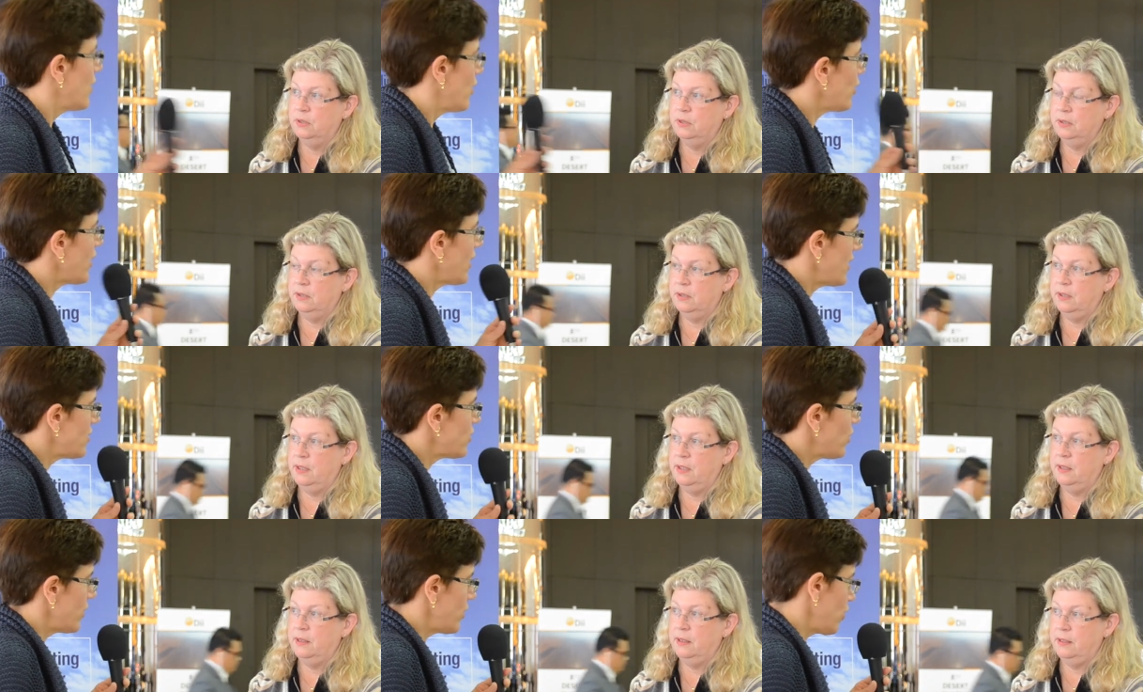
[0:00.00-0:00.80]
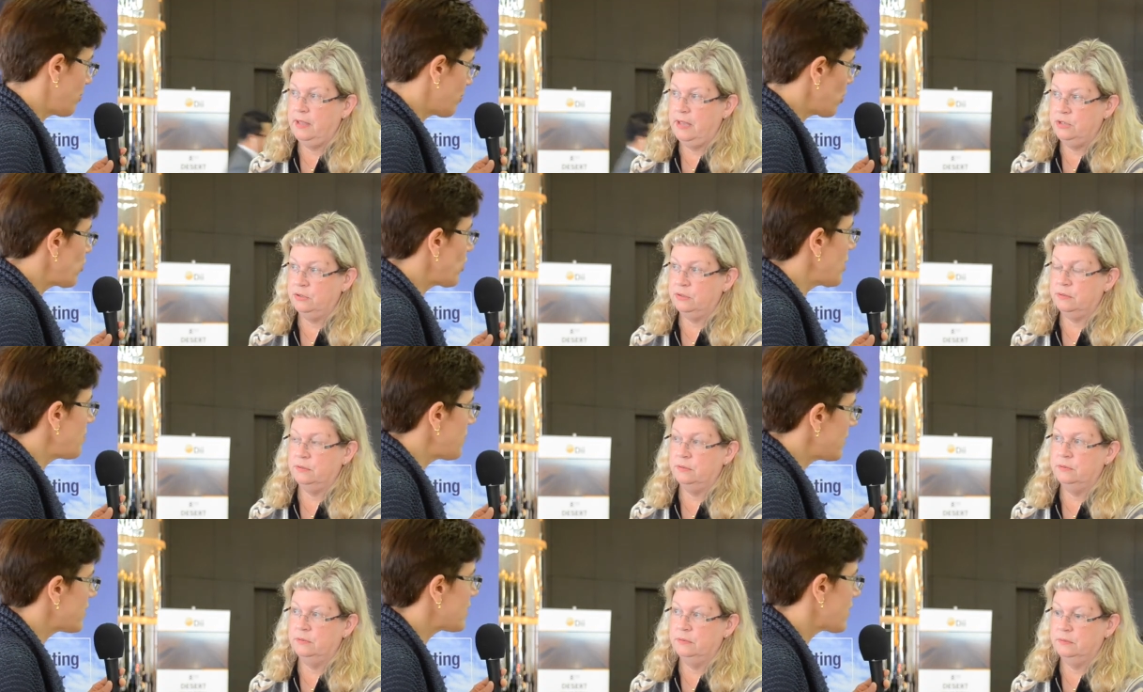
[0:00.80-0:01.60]
Speaker 1: Okay, so your
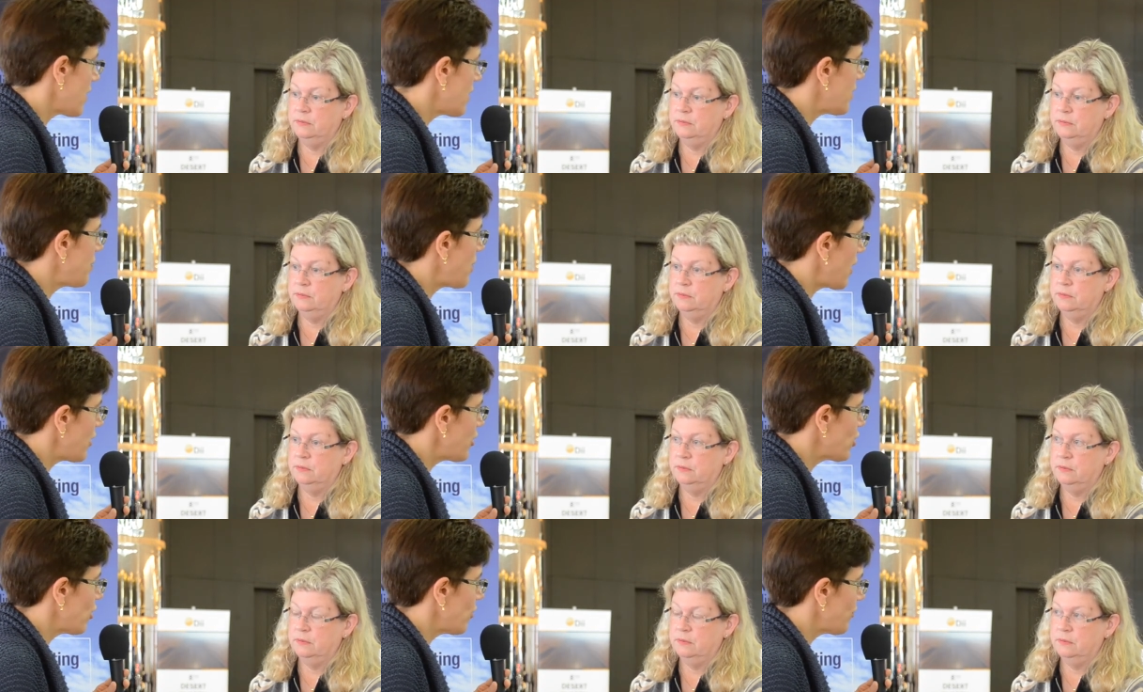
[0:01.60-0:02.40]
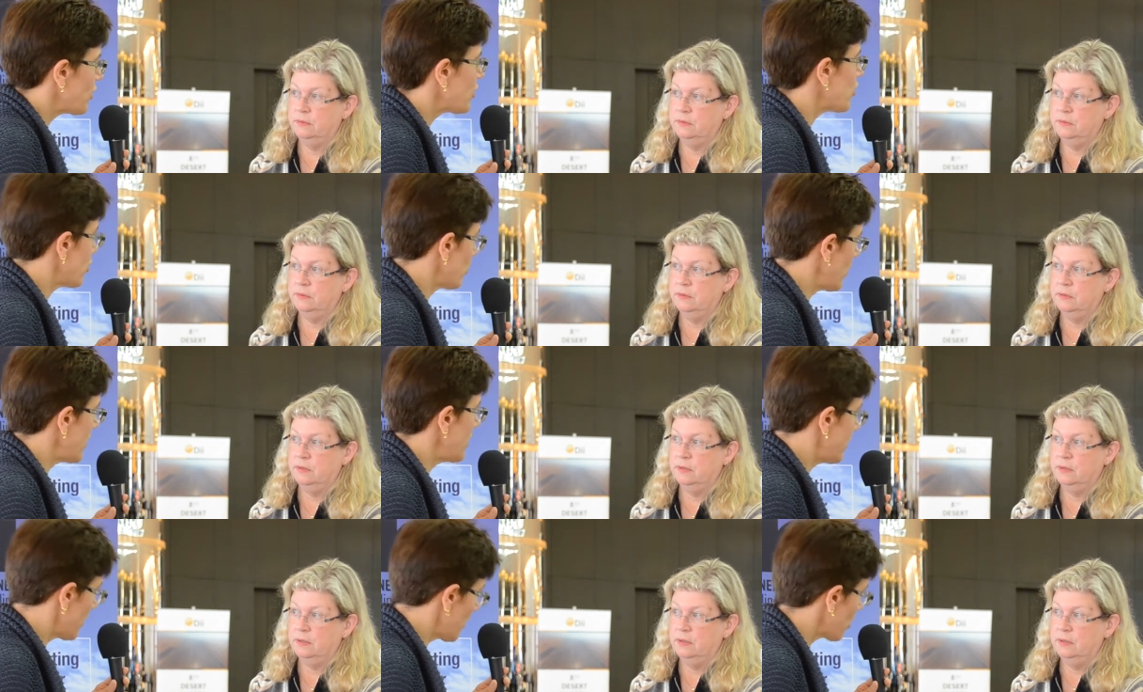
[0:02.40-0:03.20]
program is uh, part of the
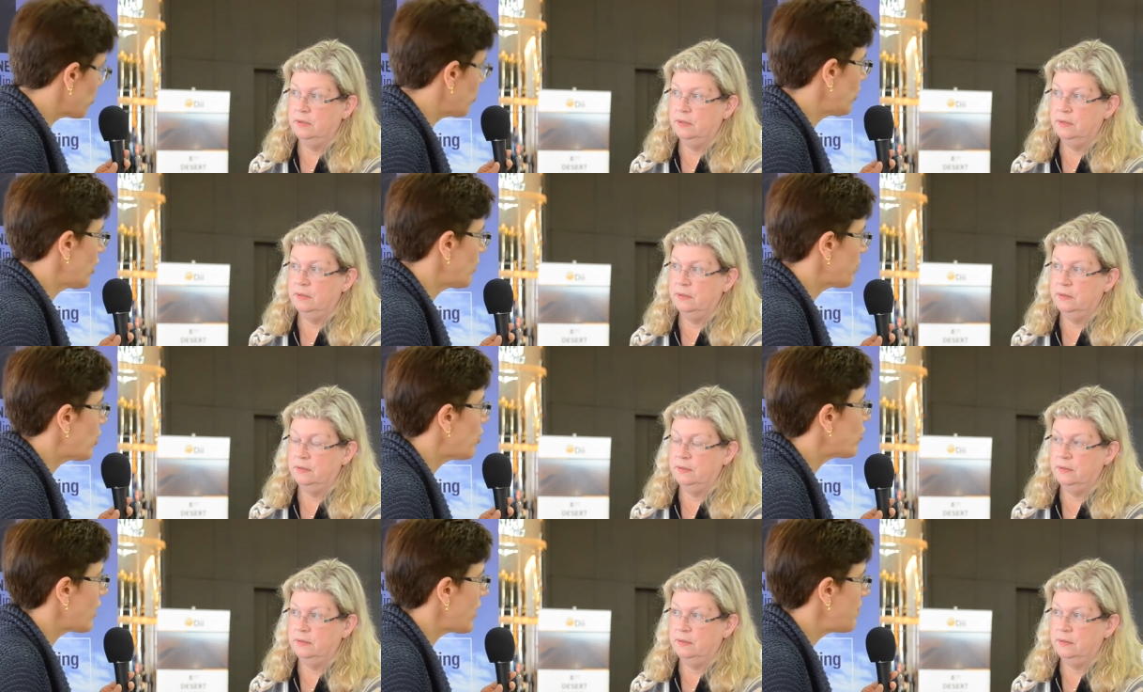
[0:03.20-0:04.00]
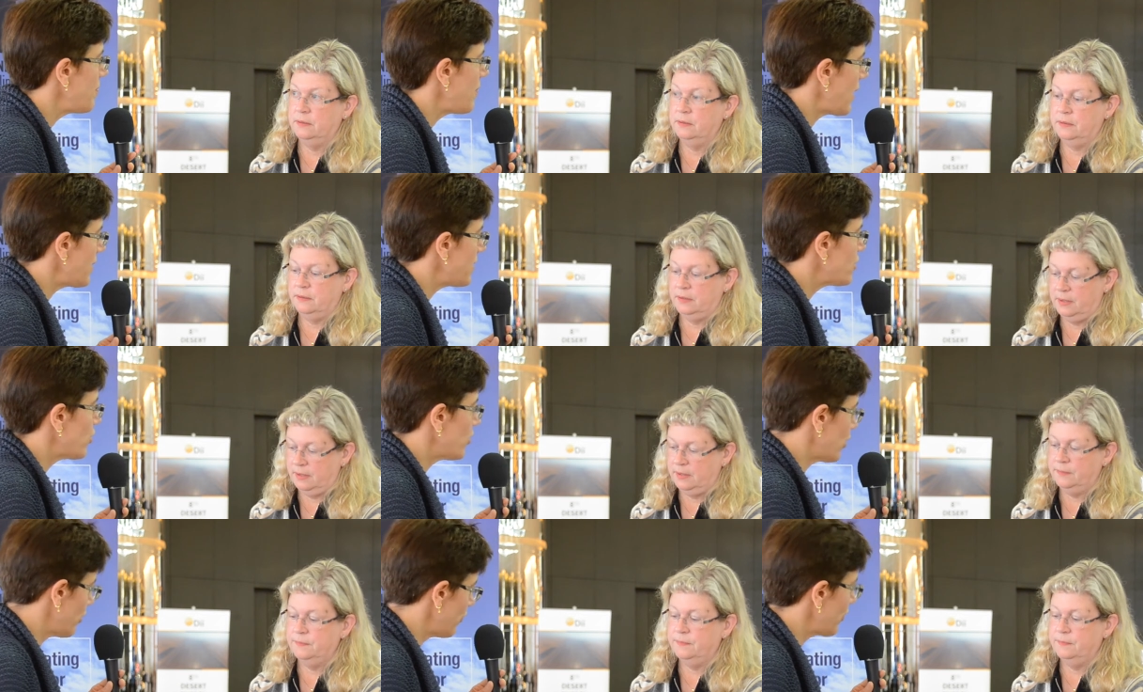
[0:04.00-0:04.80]
solar heating and cooling program, and
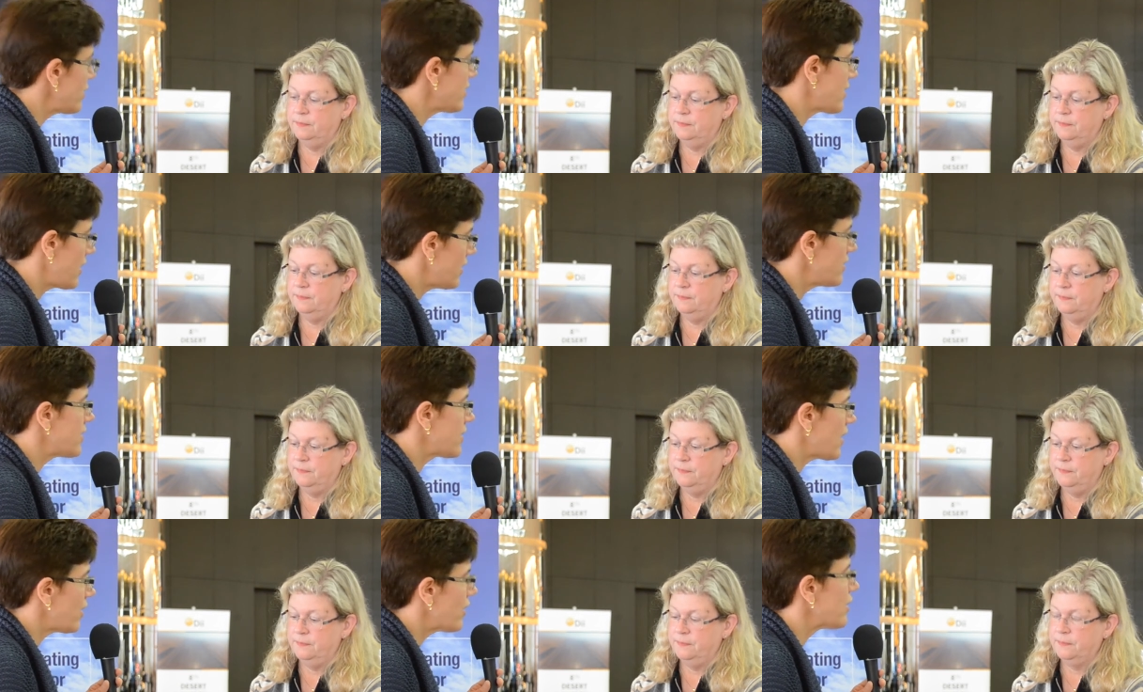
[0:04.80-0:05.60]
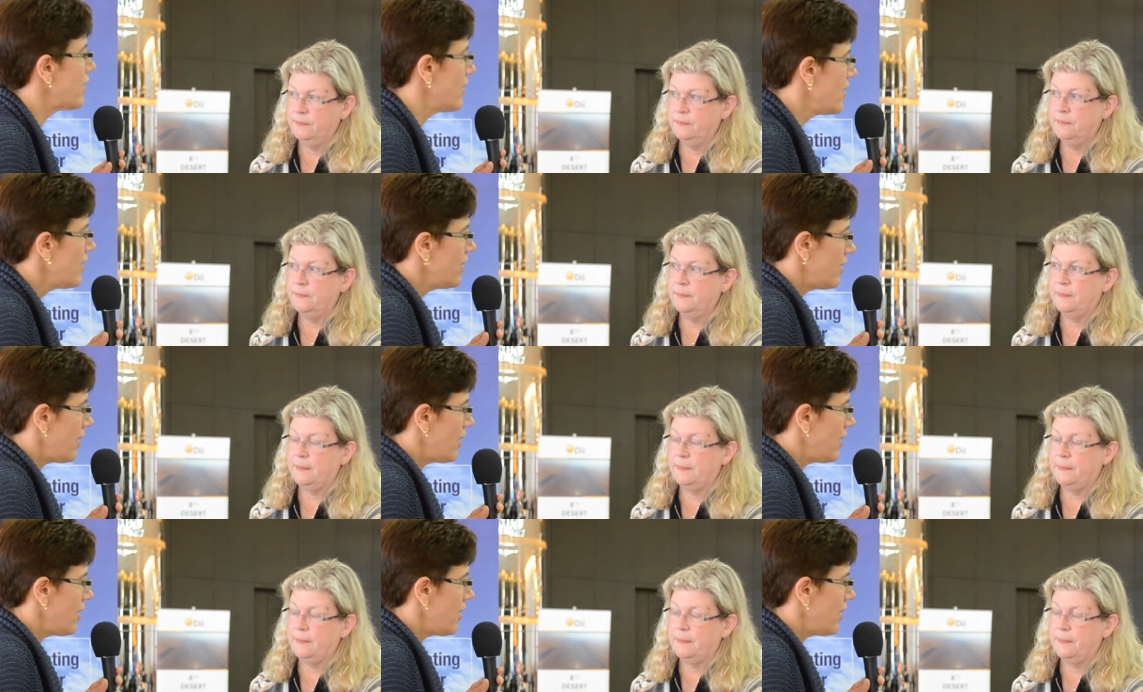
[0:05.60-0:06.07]
your results are